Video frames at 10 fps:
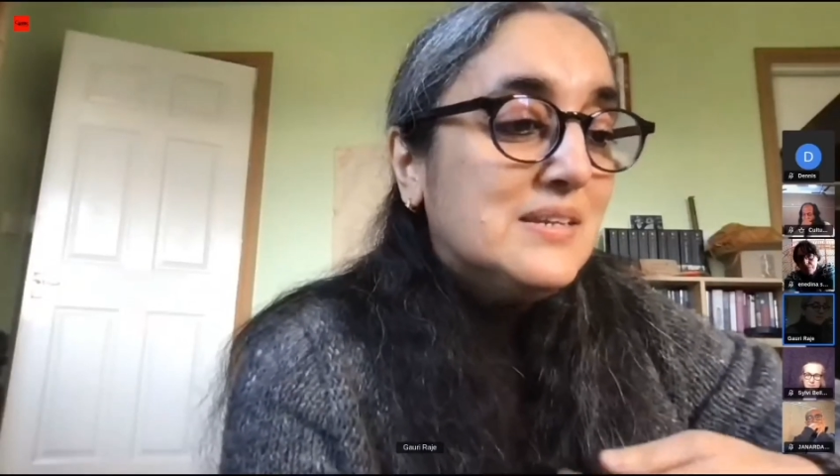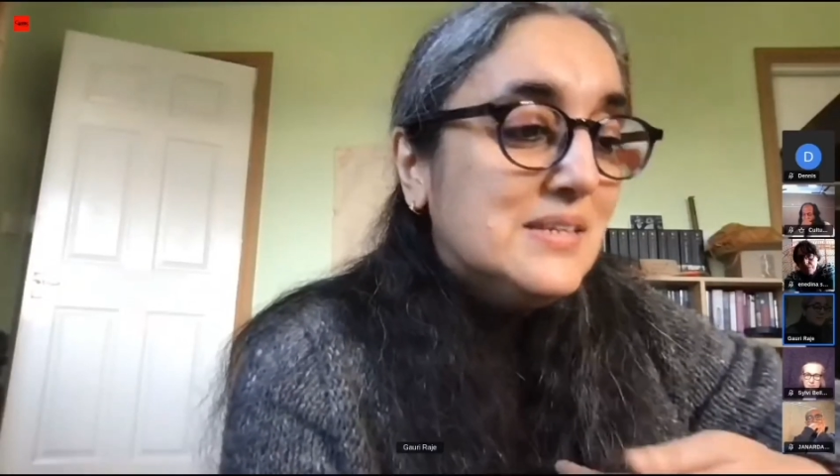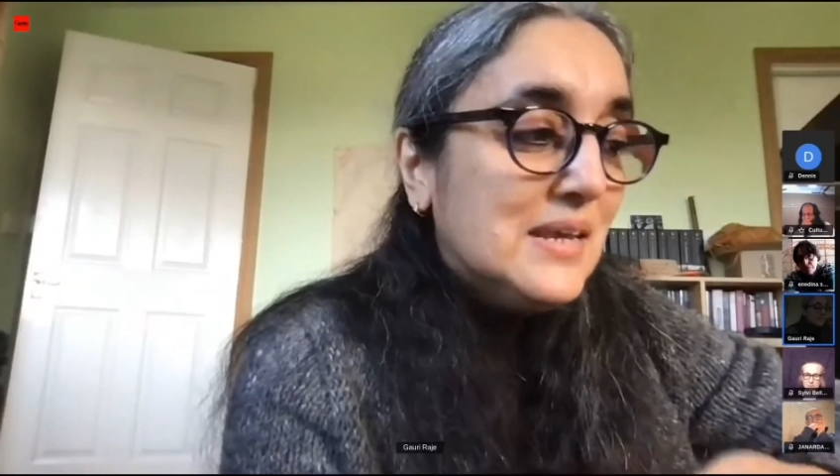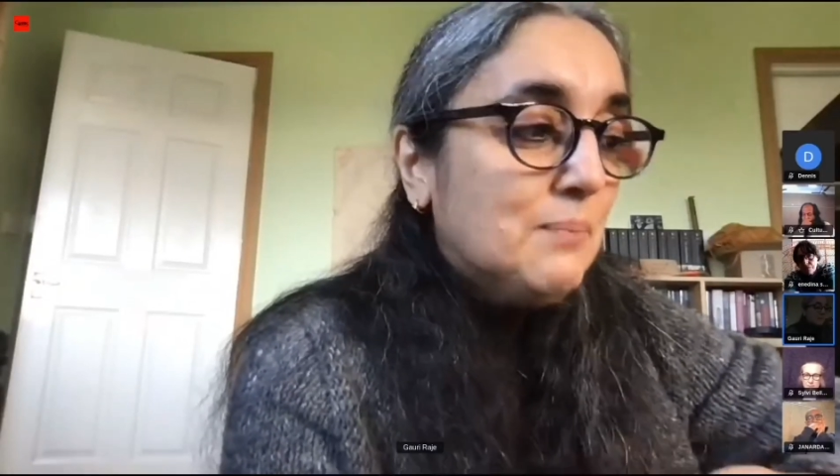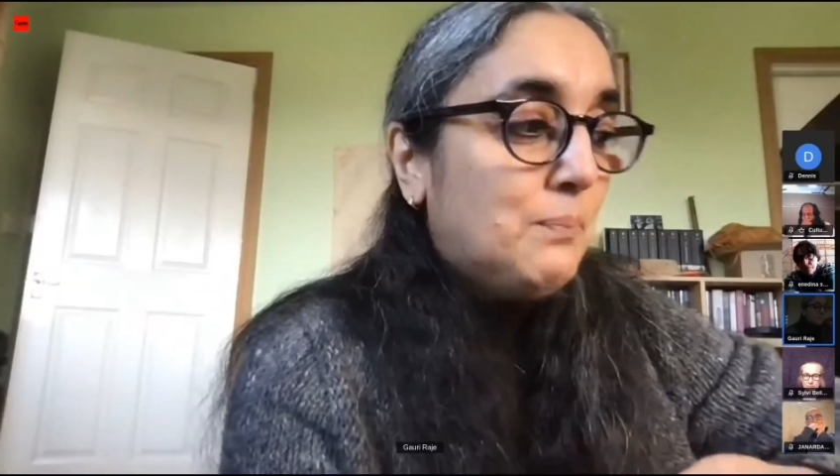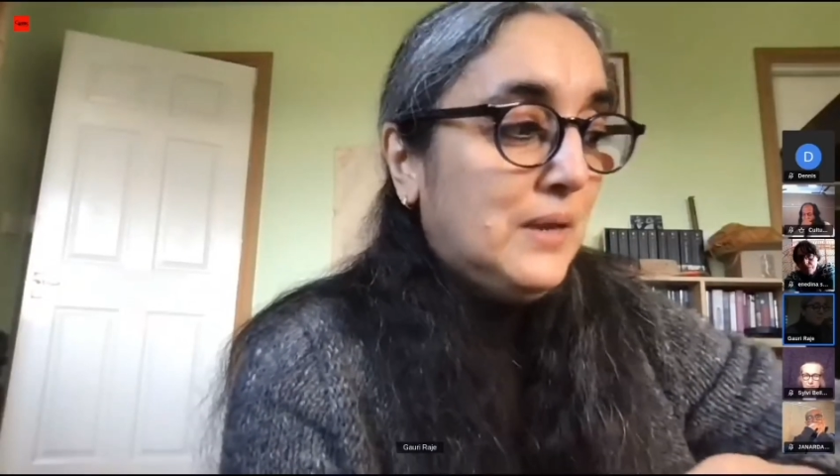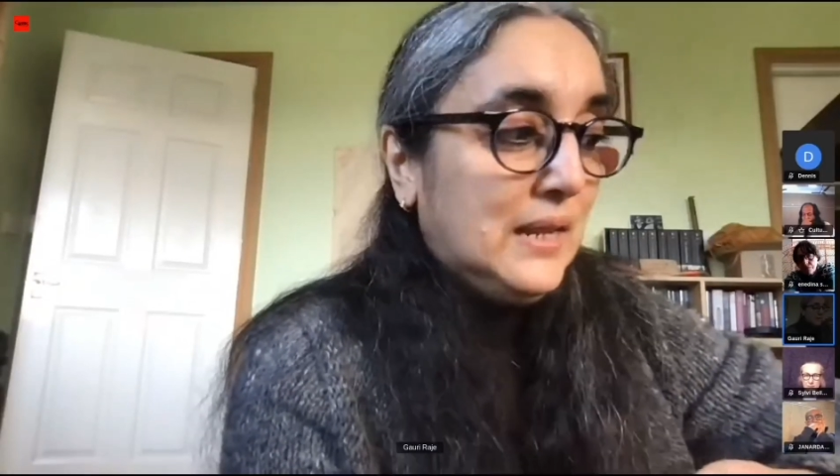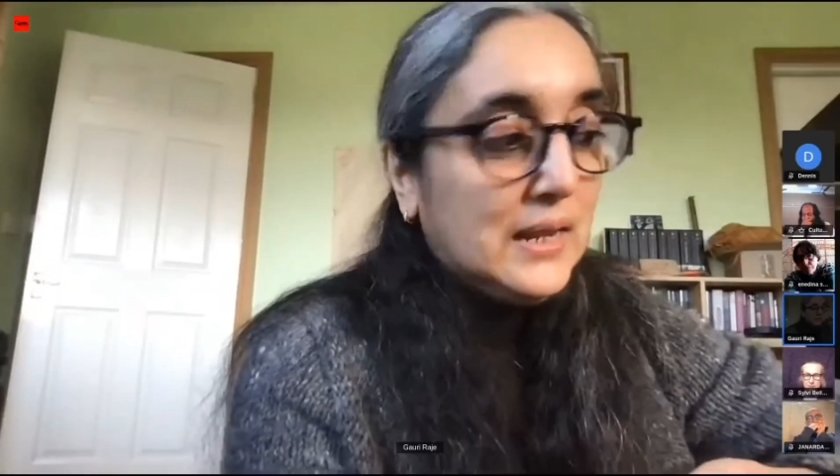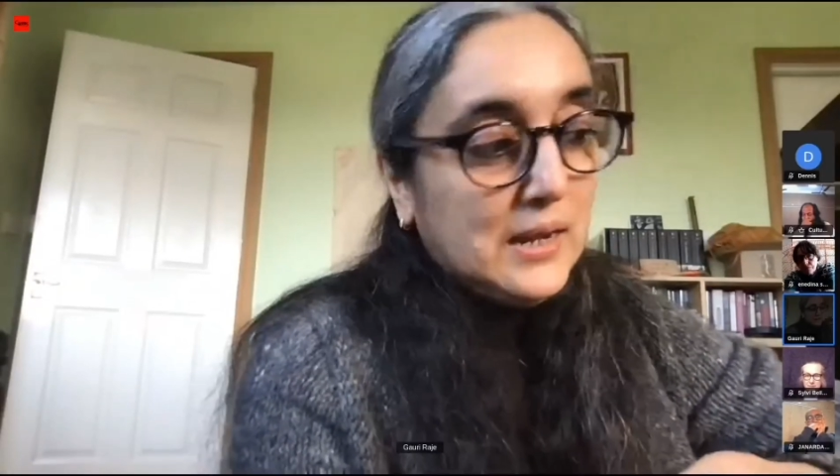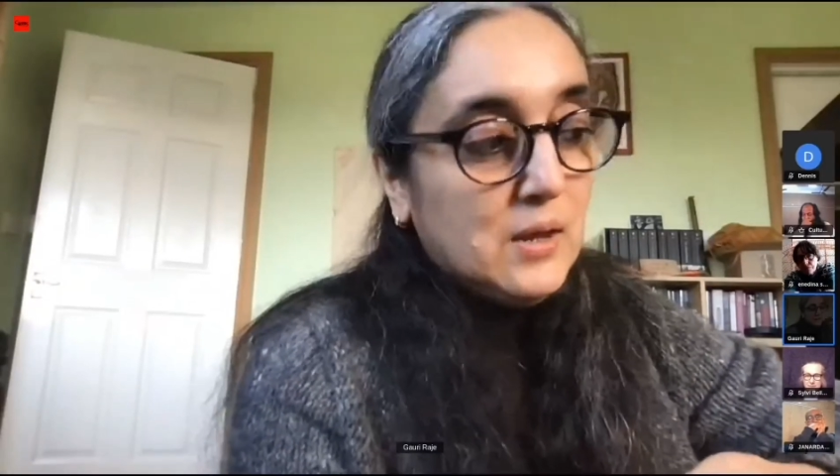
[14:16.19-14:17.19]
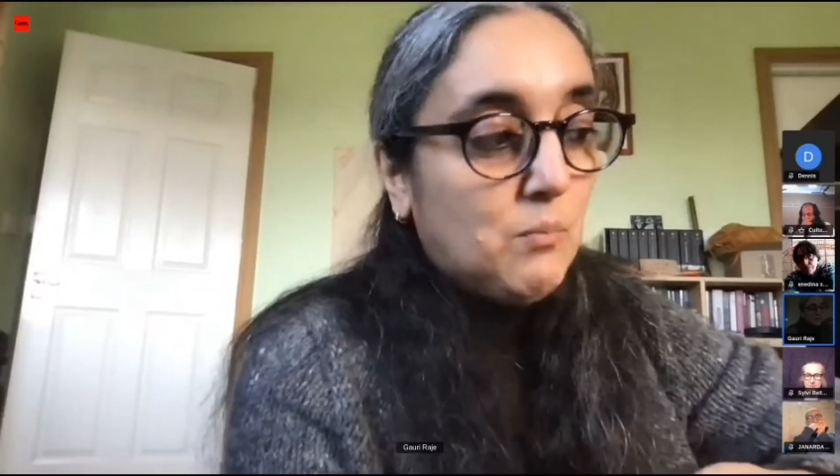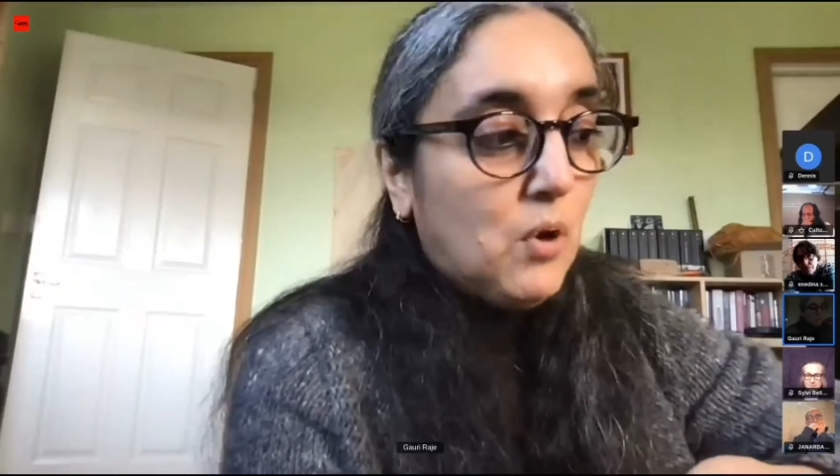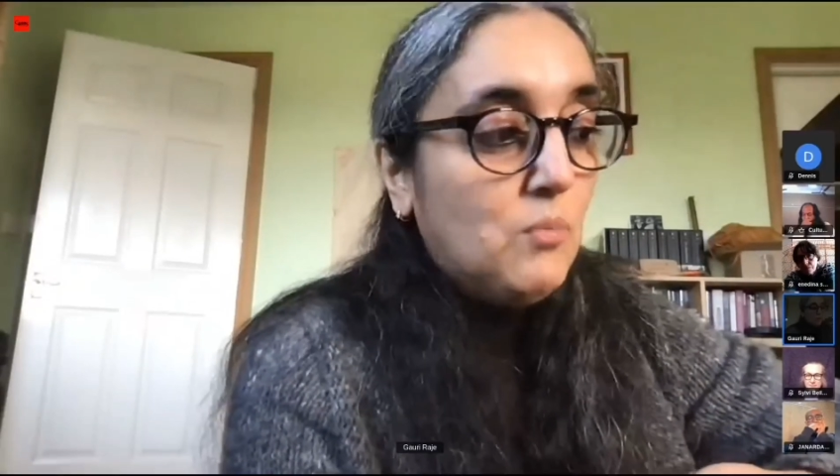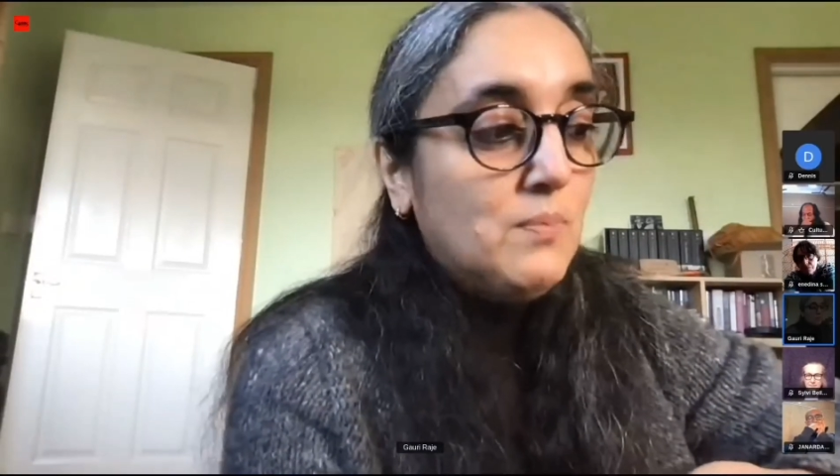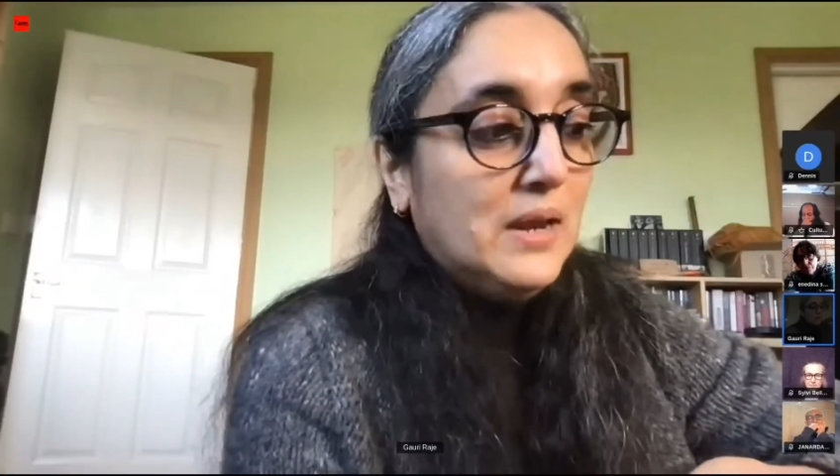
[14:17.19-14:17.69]
deeply in a
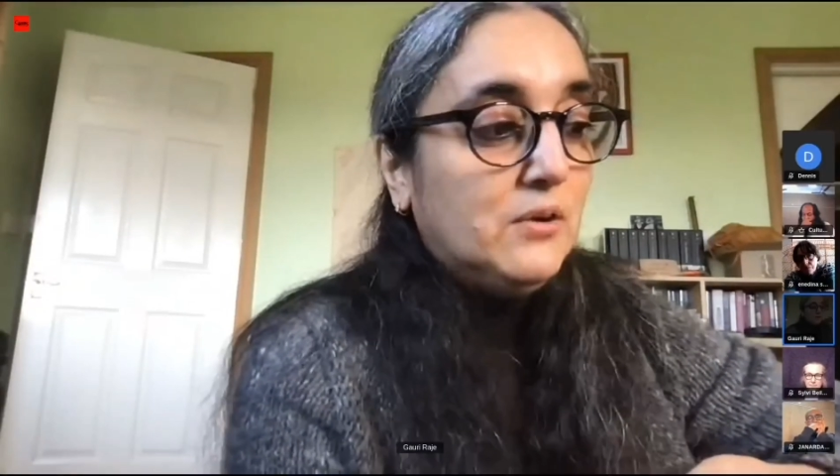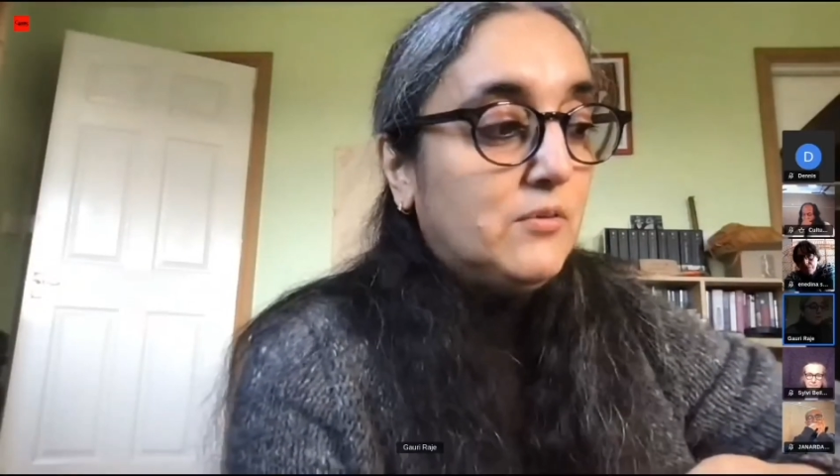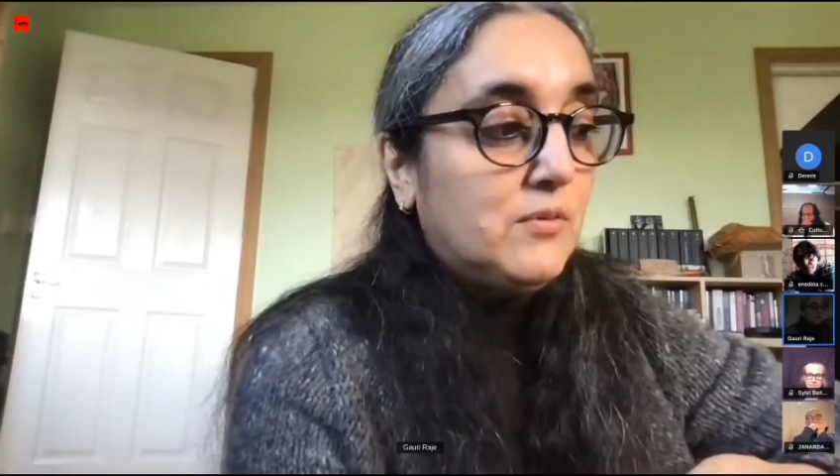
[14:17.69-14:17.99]
moment